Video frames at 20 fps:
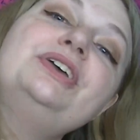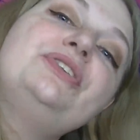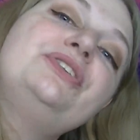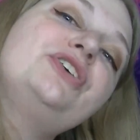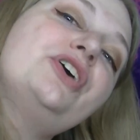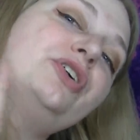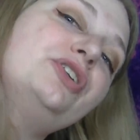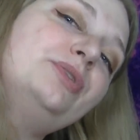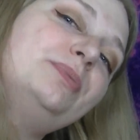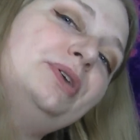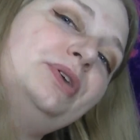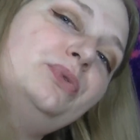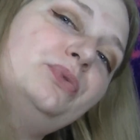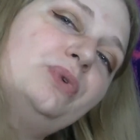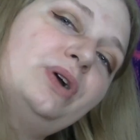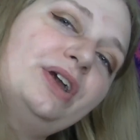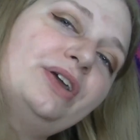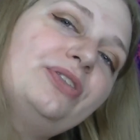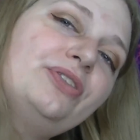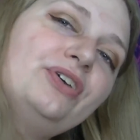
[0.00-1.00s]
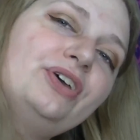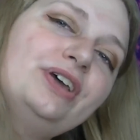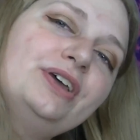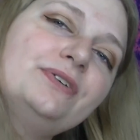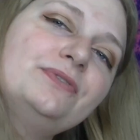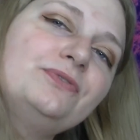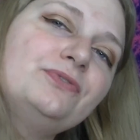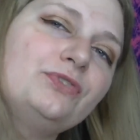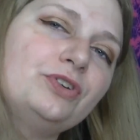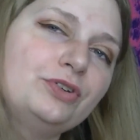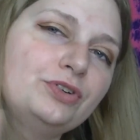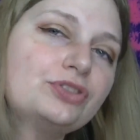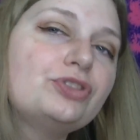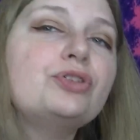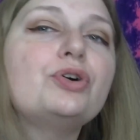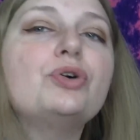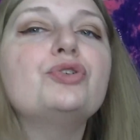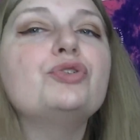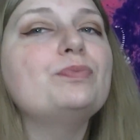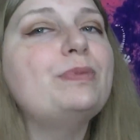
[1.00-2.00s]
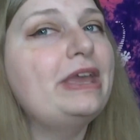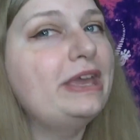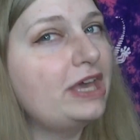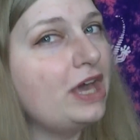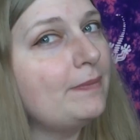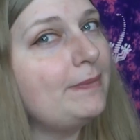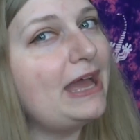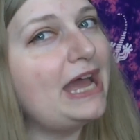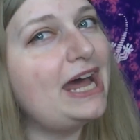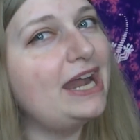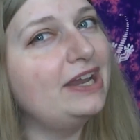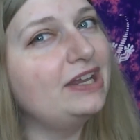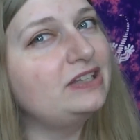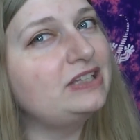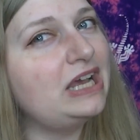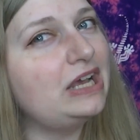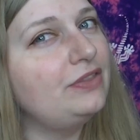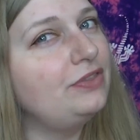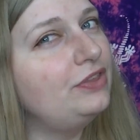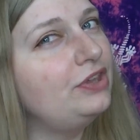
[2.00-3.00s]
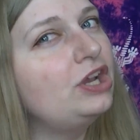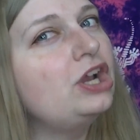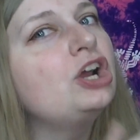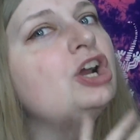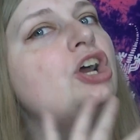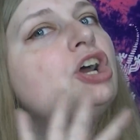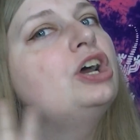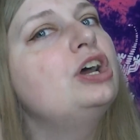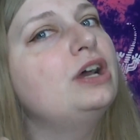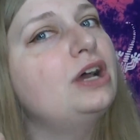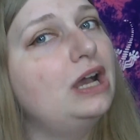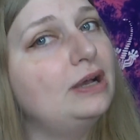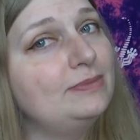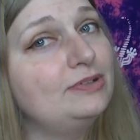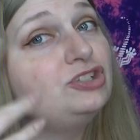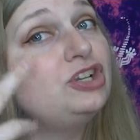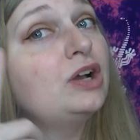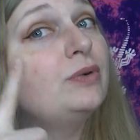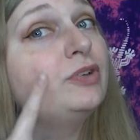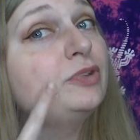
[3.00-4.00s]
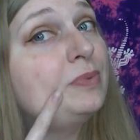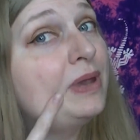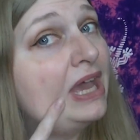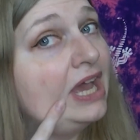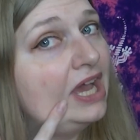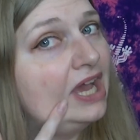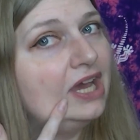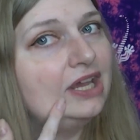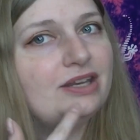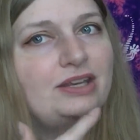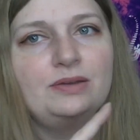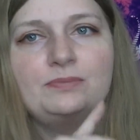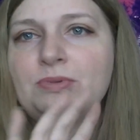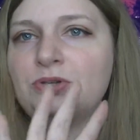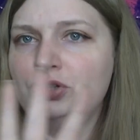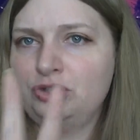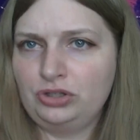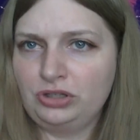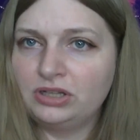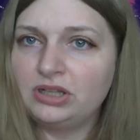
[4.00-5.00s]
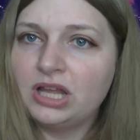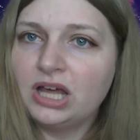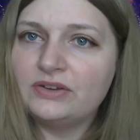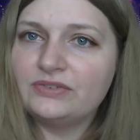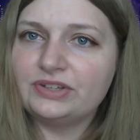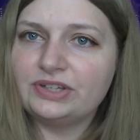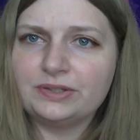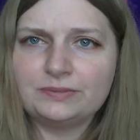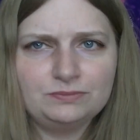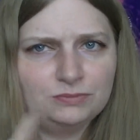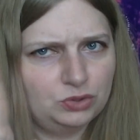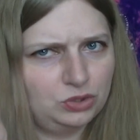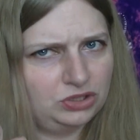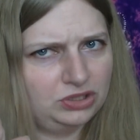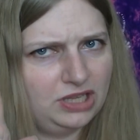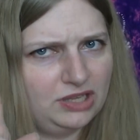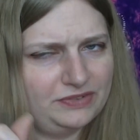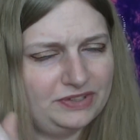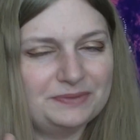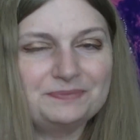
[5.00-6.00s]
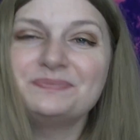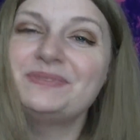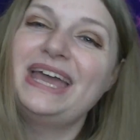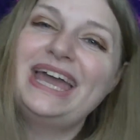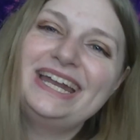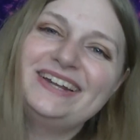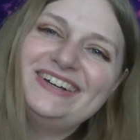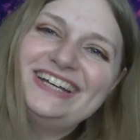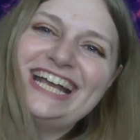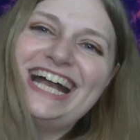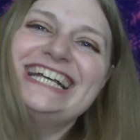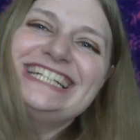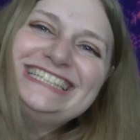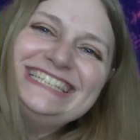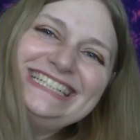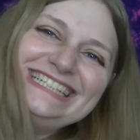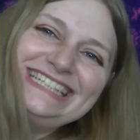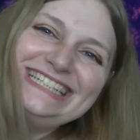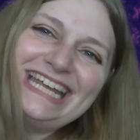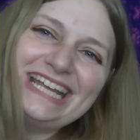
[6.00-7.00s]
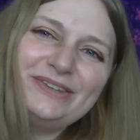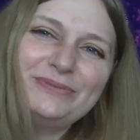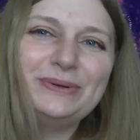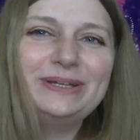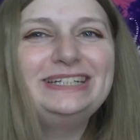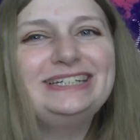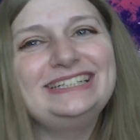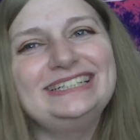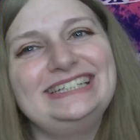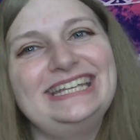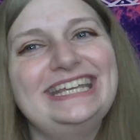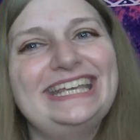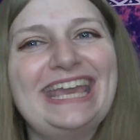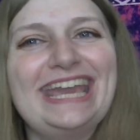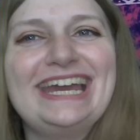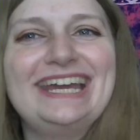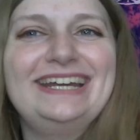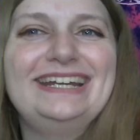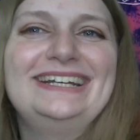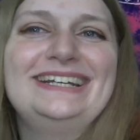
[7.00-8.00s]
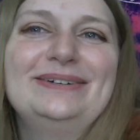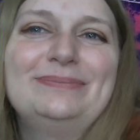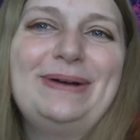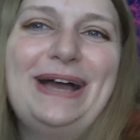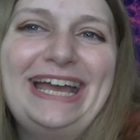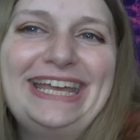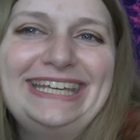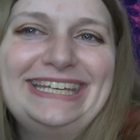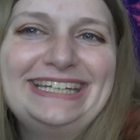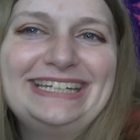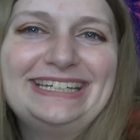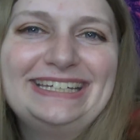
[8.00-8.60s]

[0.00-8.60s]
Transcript: it's going to be worth it for those makeup addicts out there. Michelle was bad, but you're going to love it. You're going to love it. Anyway, I'll see you in the next one. Take care. Bye.